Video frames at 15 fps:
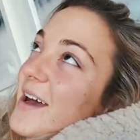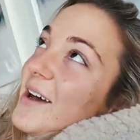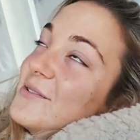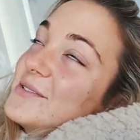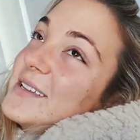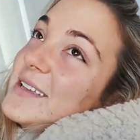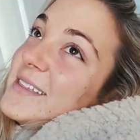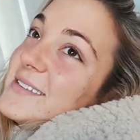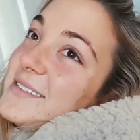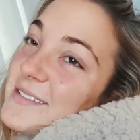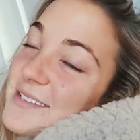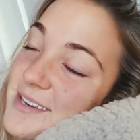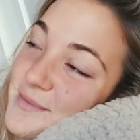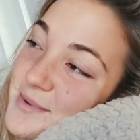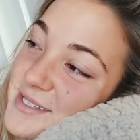I was like, this
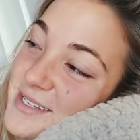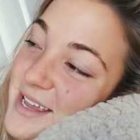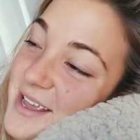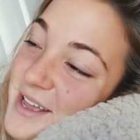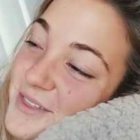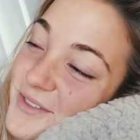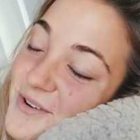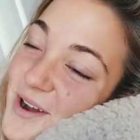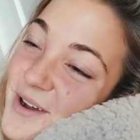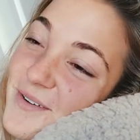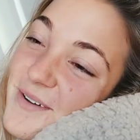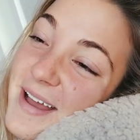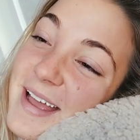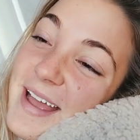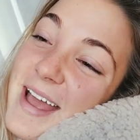is gonna be taken the
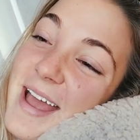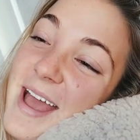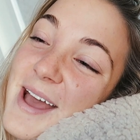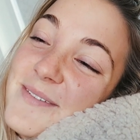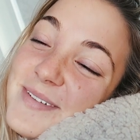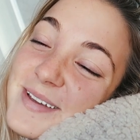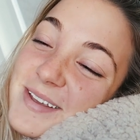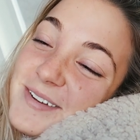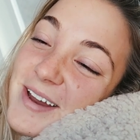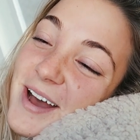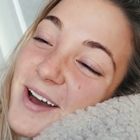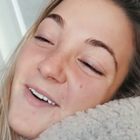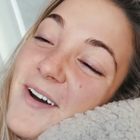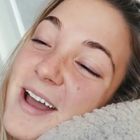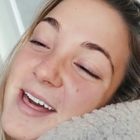wrong way. But you
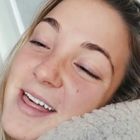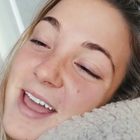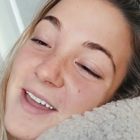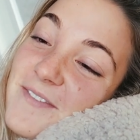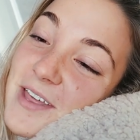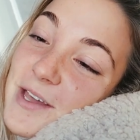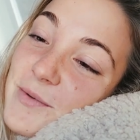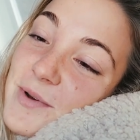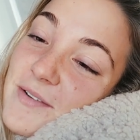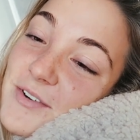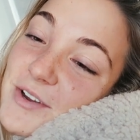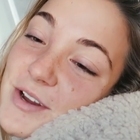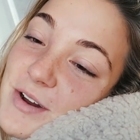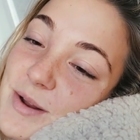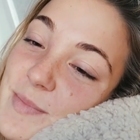know, like I feel like
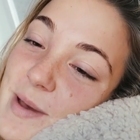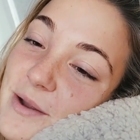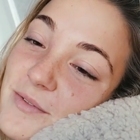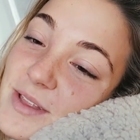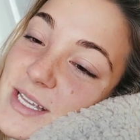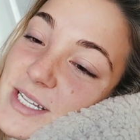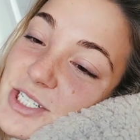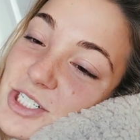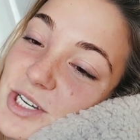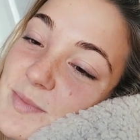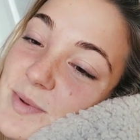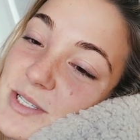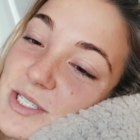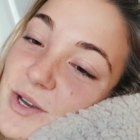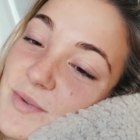whenever you're in a bad
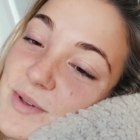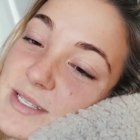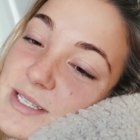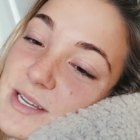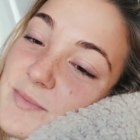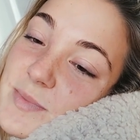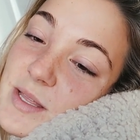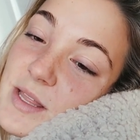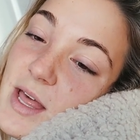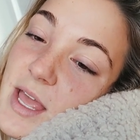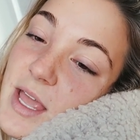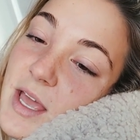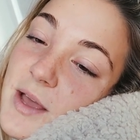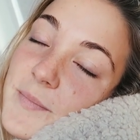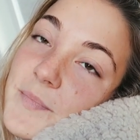relationship, it's so easy to be
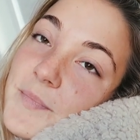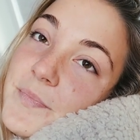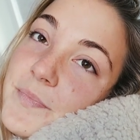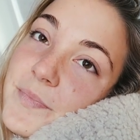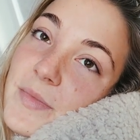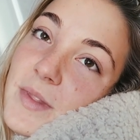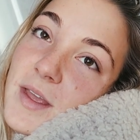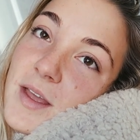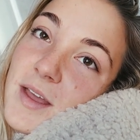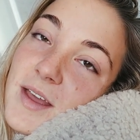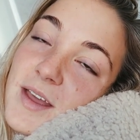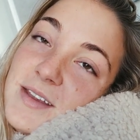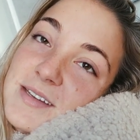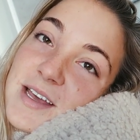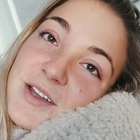like,
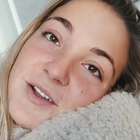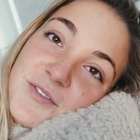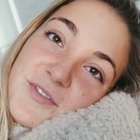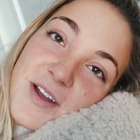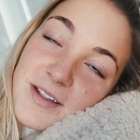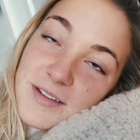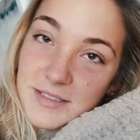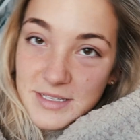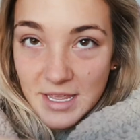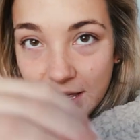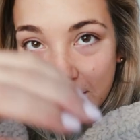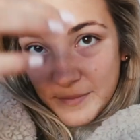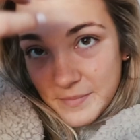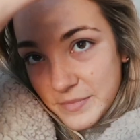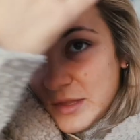tell your friends
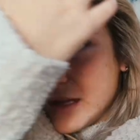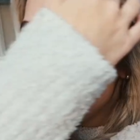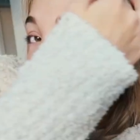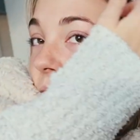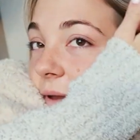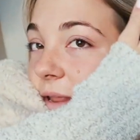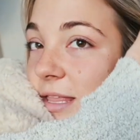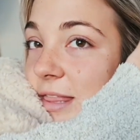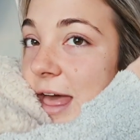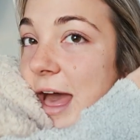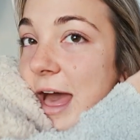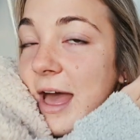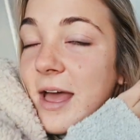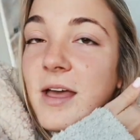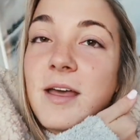like, you don't need
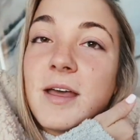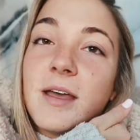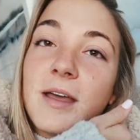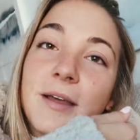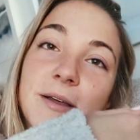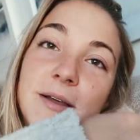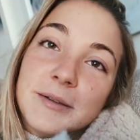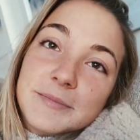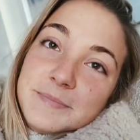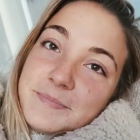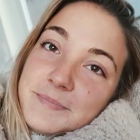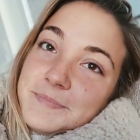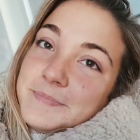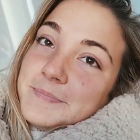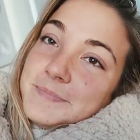that. People
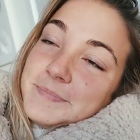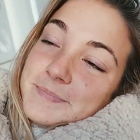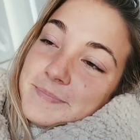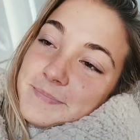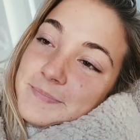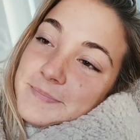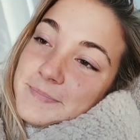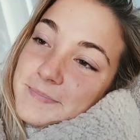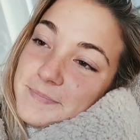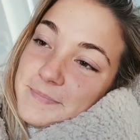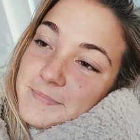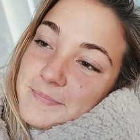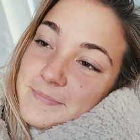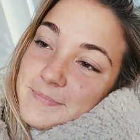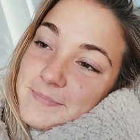say nothing is
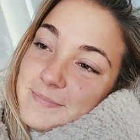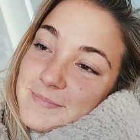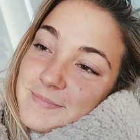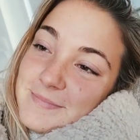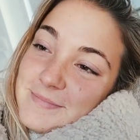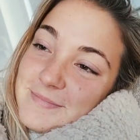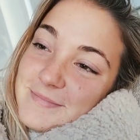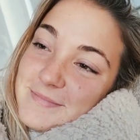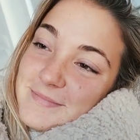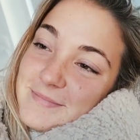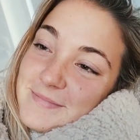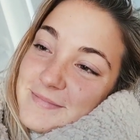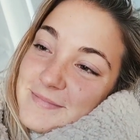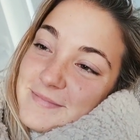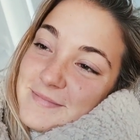impossible, but I do
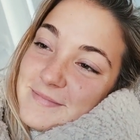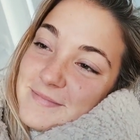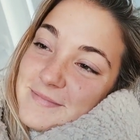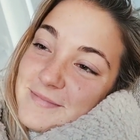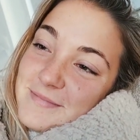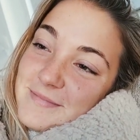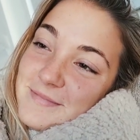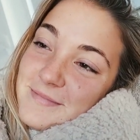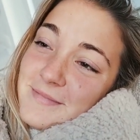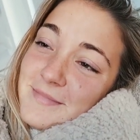nothing every day.